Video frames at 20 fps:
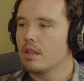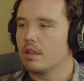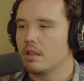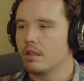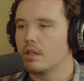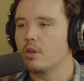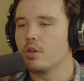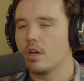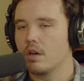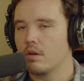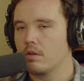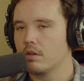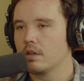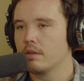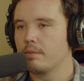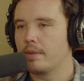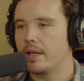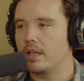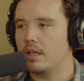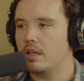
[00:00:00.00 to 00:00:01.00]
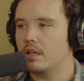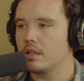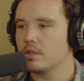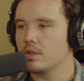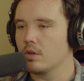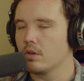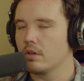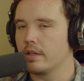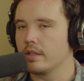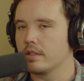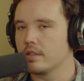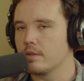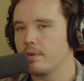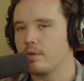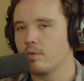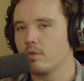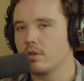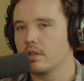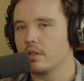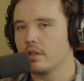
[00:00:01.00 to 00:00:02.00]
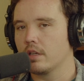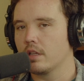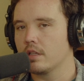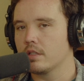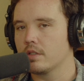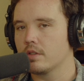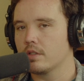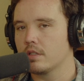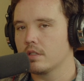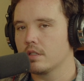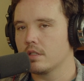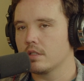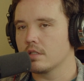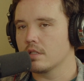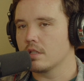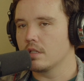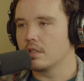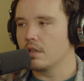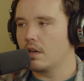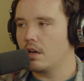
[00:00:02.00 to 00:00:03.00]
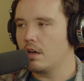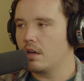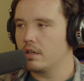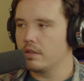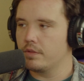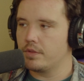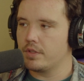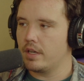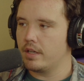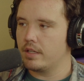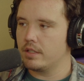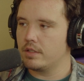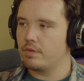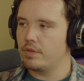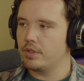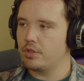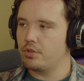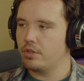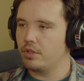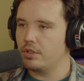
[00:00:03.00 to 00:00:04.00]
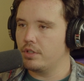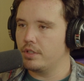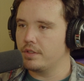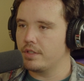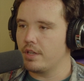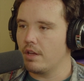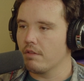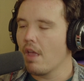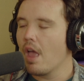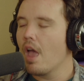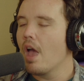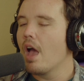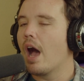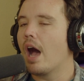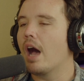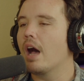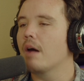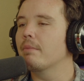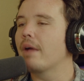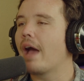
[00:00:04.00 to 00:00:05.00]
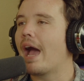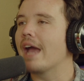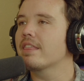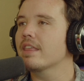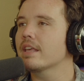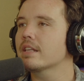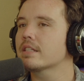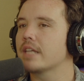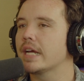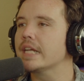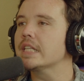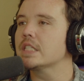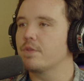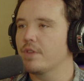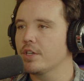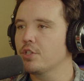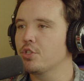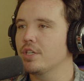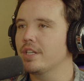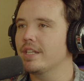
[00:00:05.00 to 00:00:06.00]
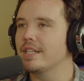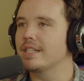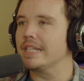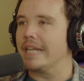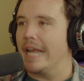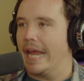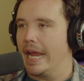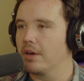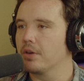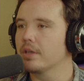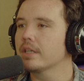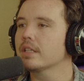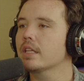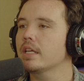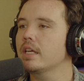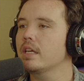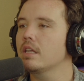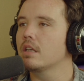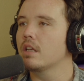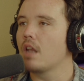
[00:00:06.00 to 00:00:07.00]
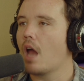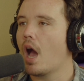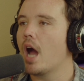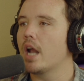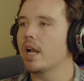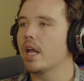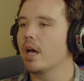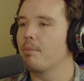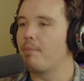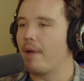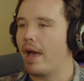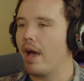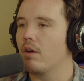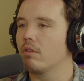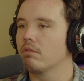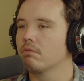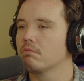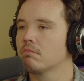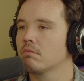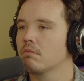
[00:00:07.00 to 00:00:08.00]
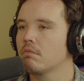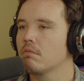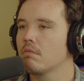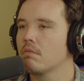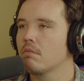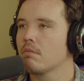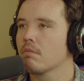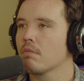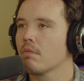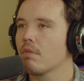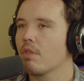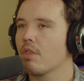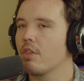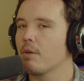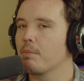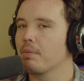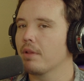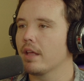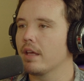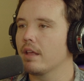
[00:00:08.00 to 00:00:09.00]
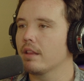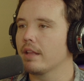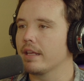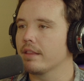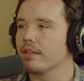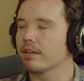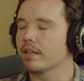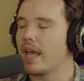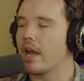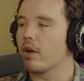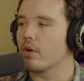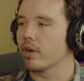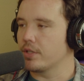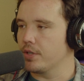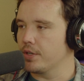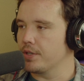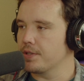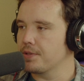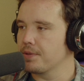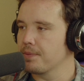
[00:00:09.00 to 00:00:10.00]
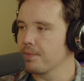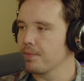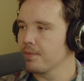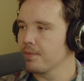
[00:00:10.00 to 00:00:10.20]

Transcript: Many historians have been wondering this since the dawn of science fiction itself. I think science fiction is inherently not about the the characters.